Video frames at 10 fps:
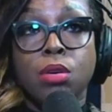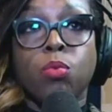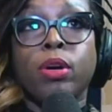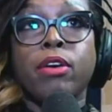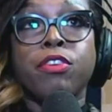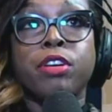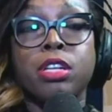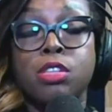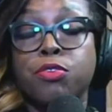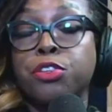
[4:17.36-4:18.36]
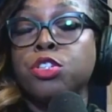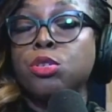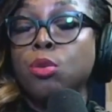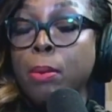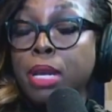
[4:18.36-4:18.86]
whatever it is for
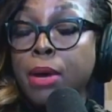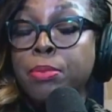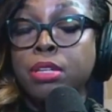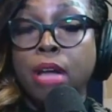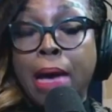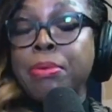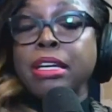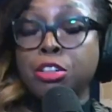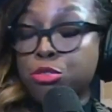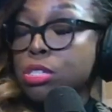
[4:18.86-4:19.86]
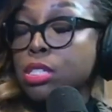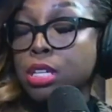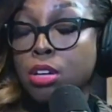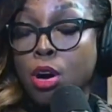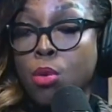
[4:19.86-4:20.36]
you. I mean, I'd be interested
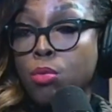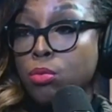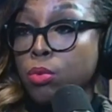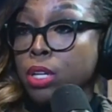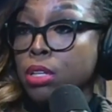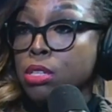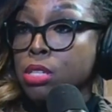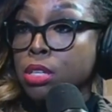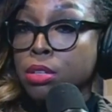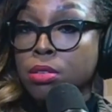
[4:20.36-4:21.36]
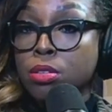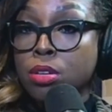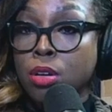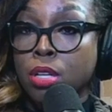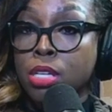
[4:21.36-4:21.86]
to know what it is that, you
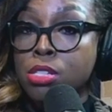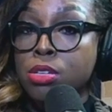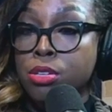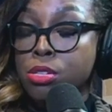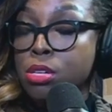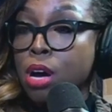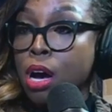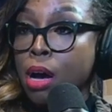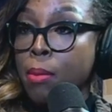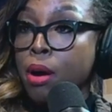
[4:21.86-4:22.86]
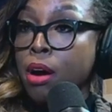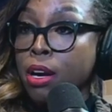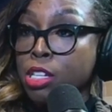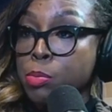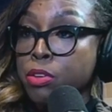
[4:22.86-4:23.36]
know, the listeners are
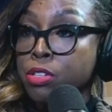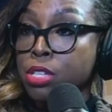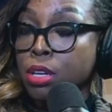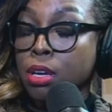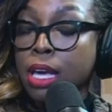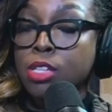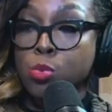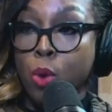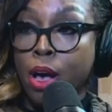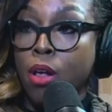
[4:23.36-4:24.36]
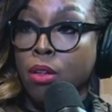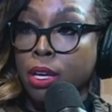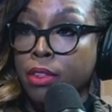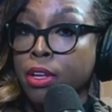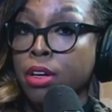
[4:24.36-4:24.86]
experiencing as well
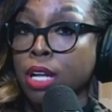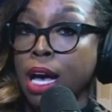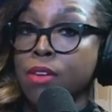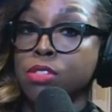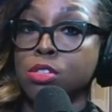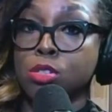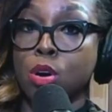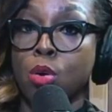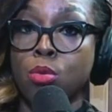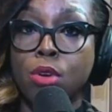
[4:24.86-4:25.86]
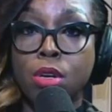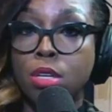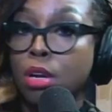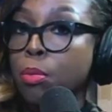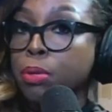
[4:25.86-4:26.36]
in their lives. And so,
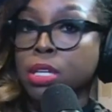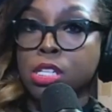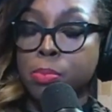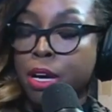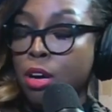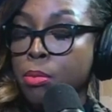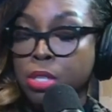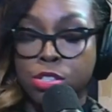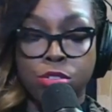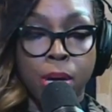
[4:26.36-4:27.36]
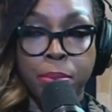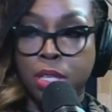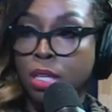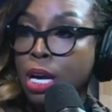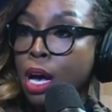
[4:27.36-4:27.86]
you know, please, by all means, drop it
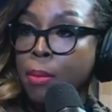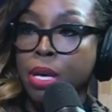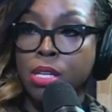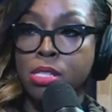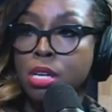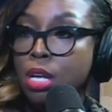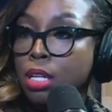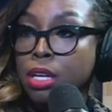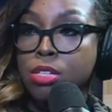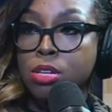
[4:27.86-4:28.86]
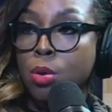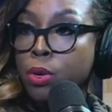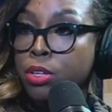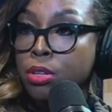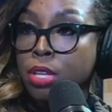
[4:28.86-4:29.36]
in the comments. Let us know
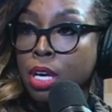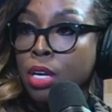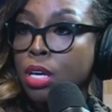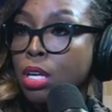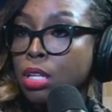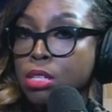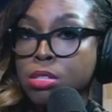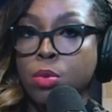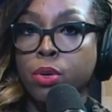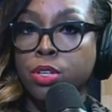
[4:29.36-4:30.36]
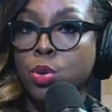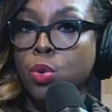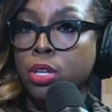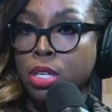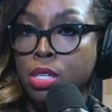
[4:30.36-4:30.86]
what you think. Let us know what
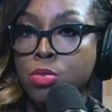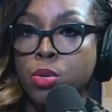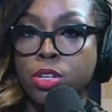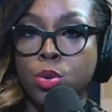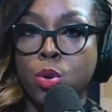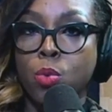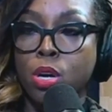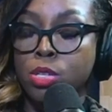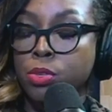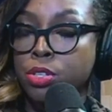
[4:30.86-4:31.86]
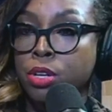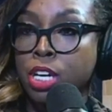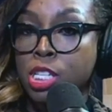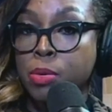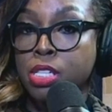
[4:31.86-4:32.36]
your needs, what your wants, what your
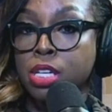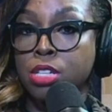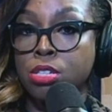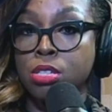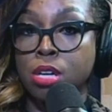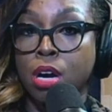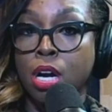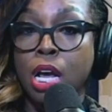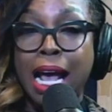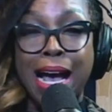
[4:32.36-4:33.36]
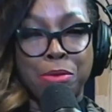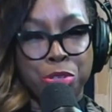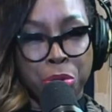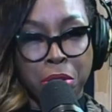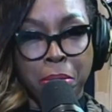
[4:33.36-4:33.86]
expectations are. I'm
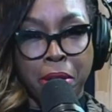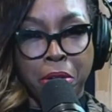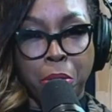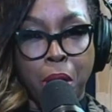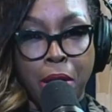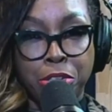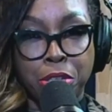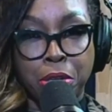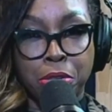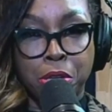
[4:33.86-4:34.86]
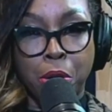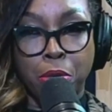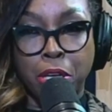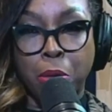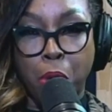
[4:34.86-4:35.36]
sure the men are watching,
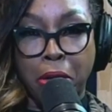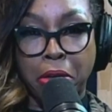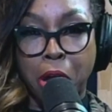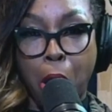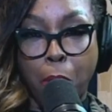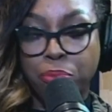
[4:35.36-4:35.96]
so they'll want to know.